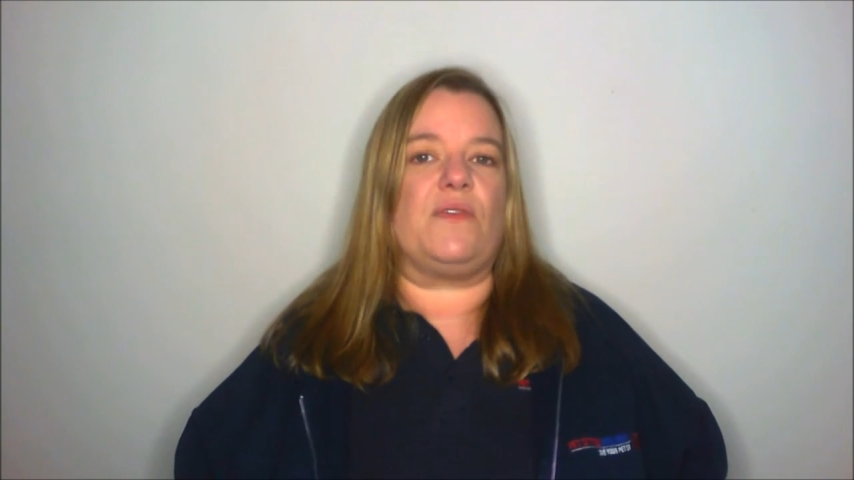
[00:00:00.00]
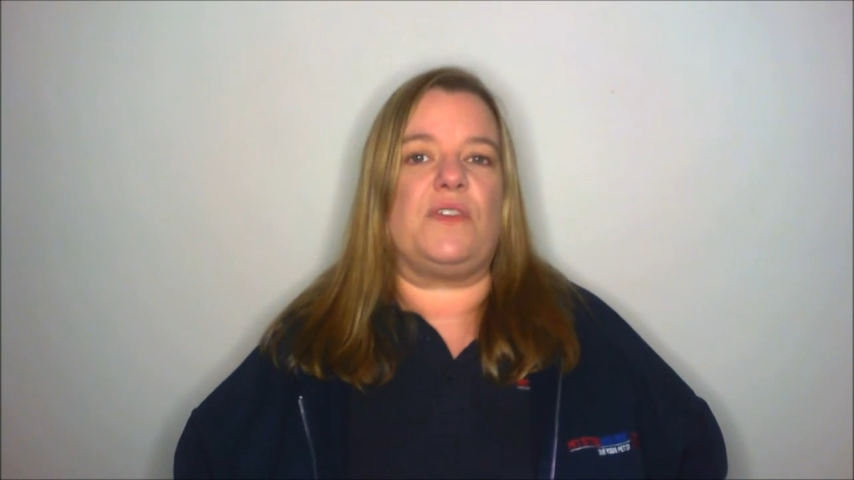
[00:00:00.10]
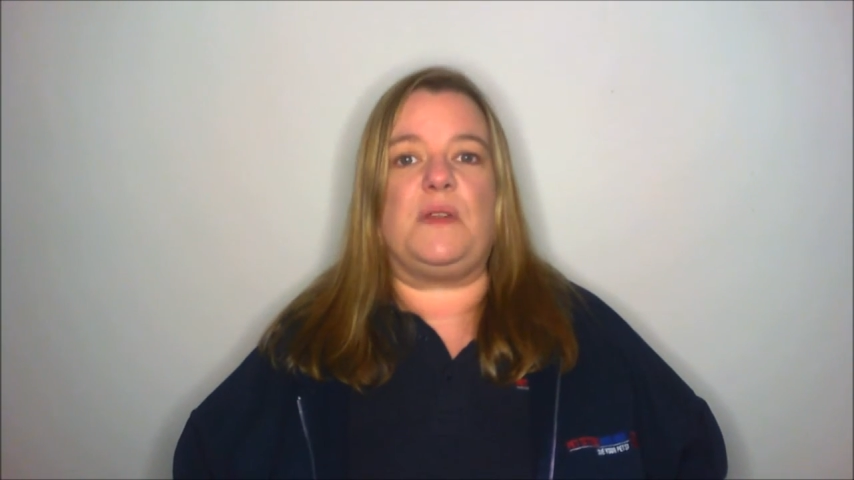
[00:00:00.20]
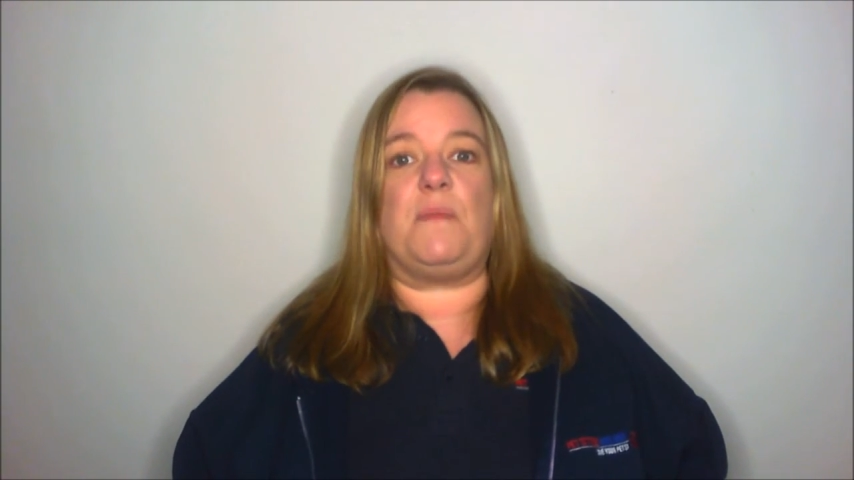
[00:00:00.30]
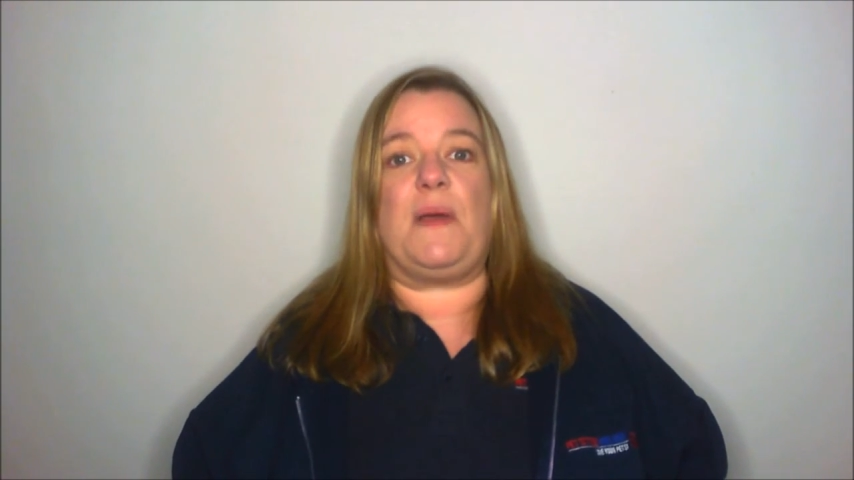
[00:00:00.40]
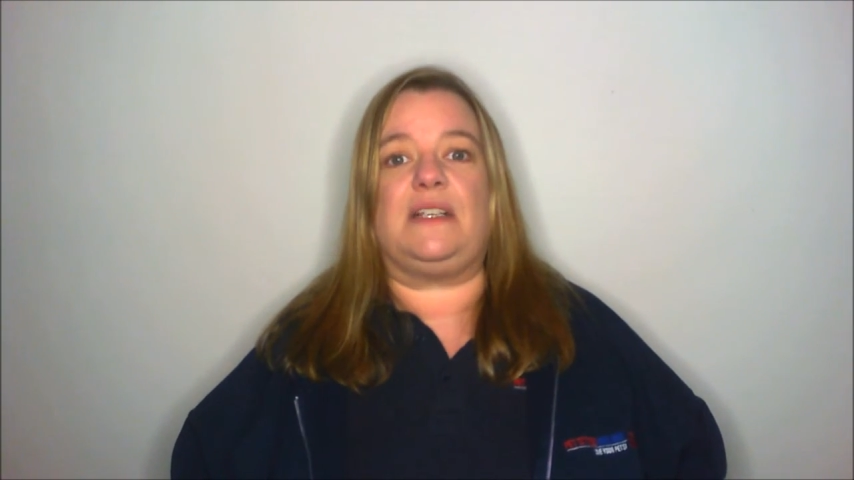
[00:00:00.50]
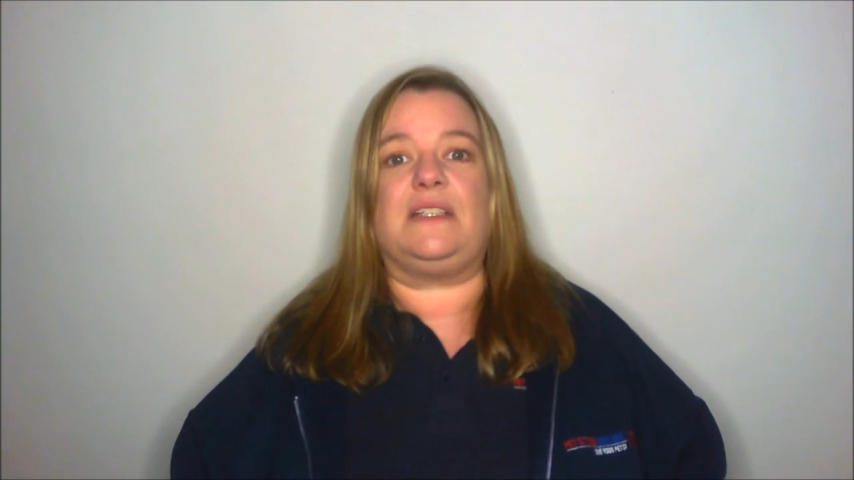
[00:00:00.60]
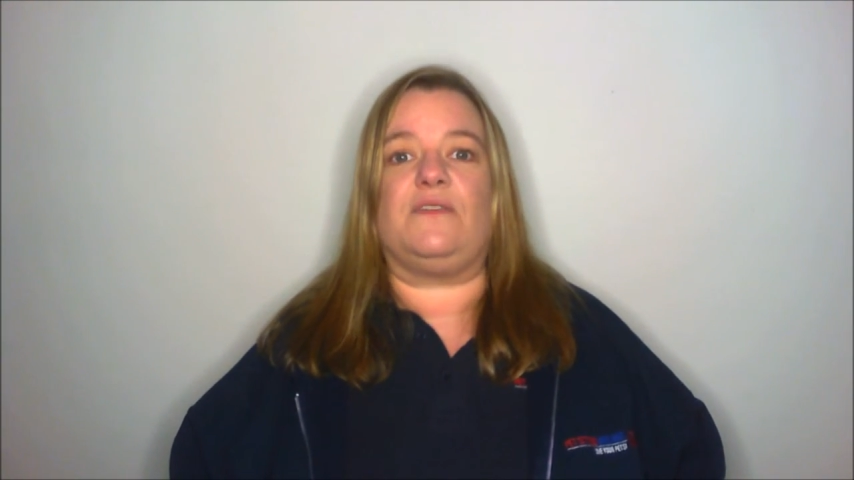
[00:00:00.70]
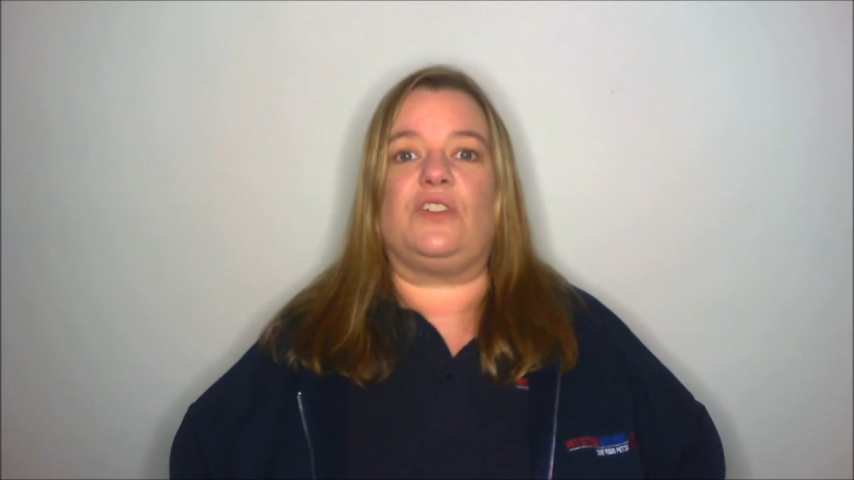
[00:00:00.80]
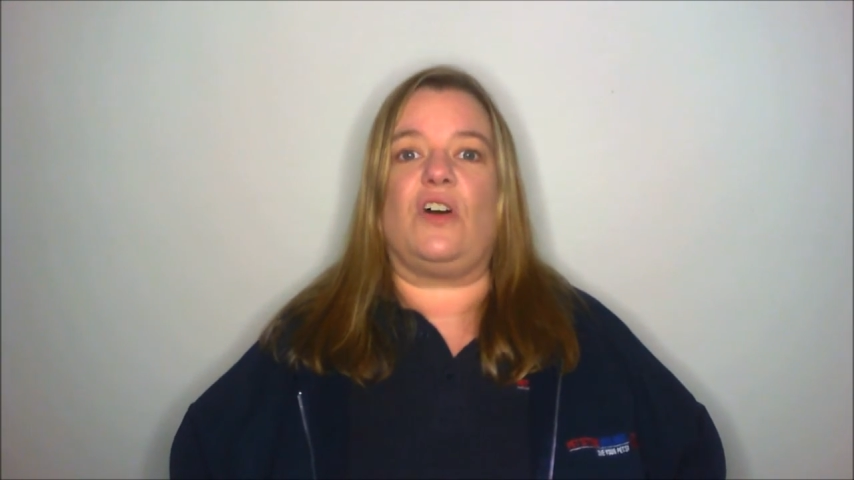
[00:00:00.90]
the debate
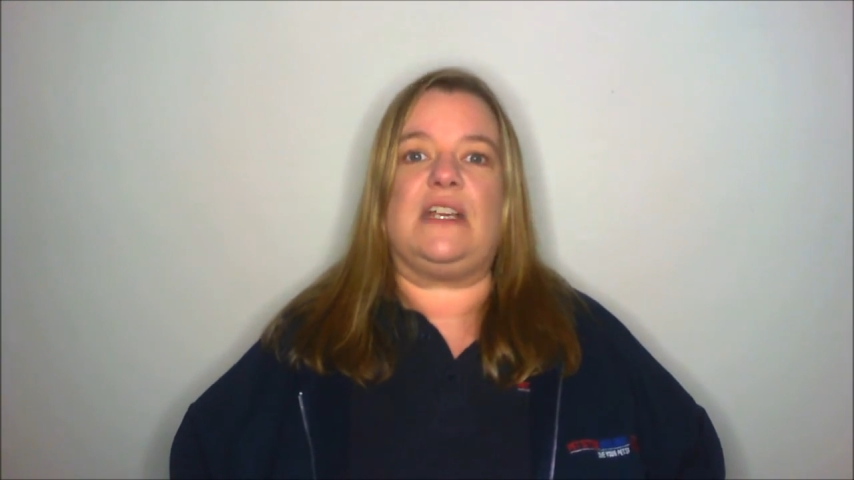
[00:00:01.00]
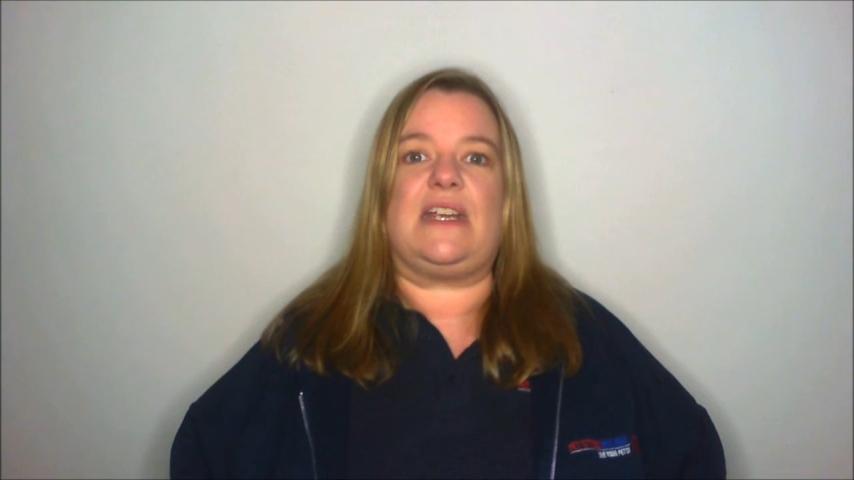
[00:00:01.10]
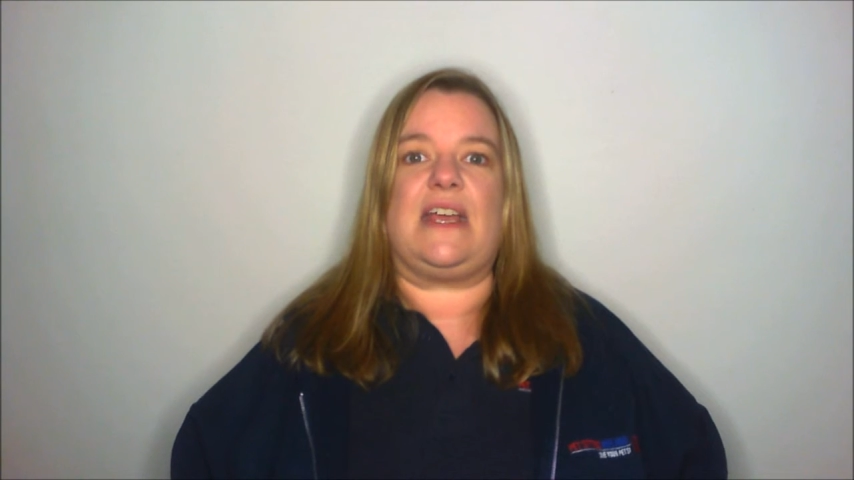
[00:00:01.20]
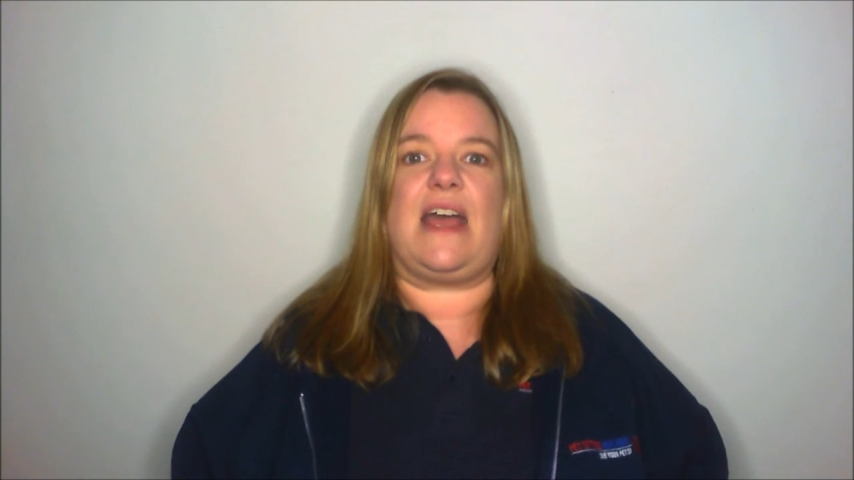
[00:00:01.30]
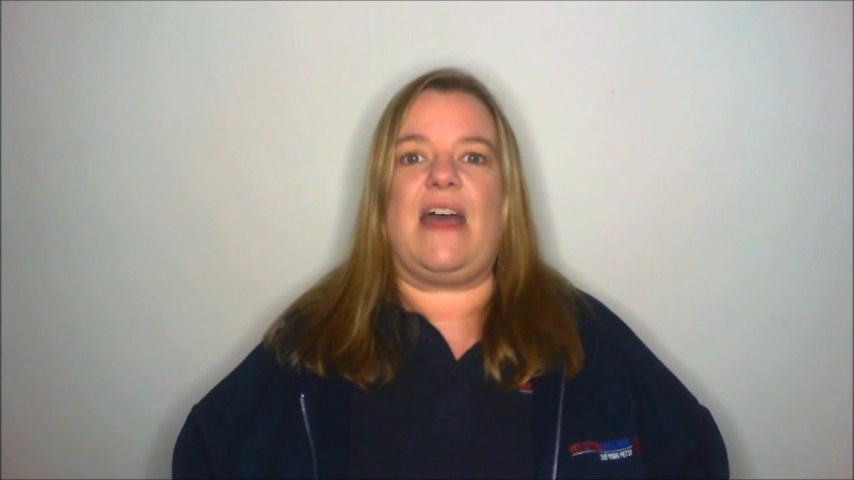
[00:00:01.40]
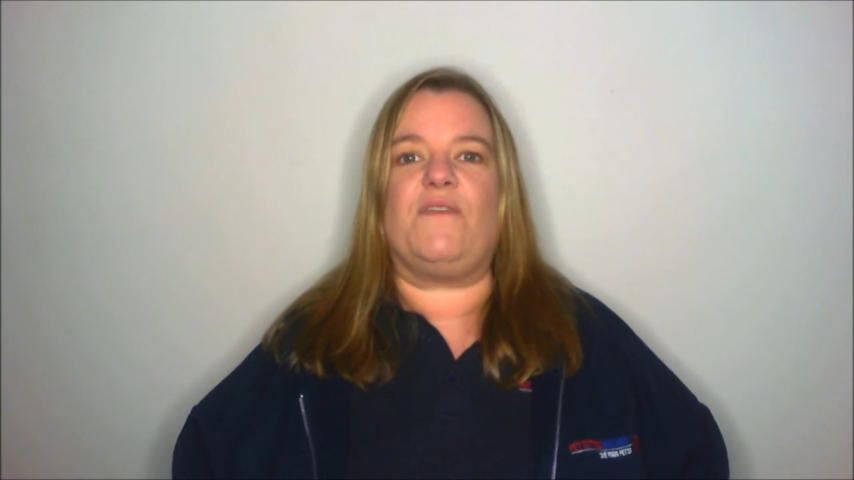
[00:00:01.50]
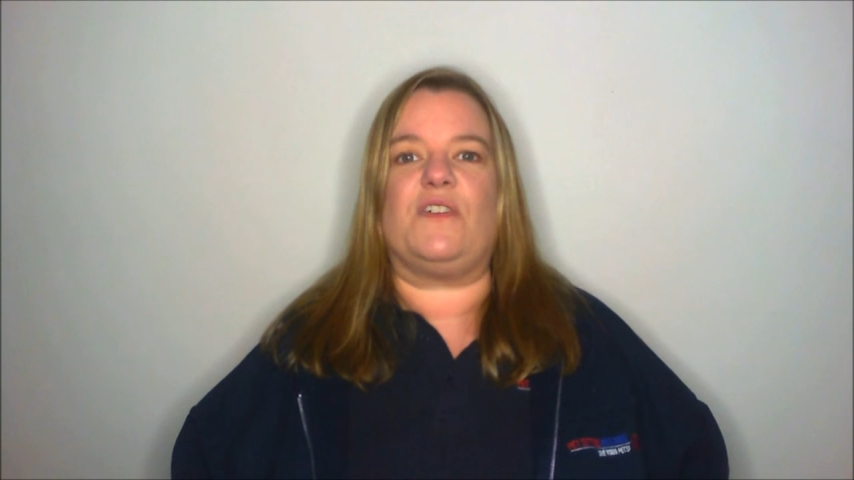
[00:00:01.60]
of doggy daycare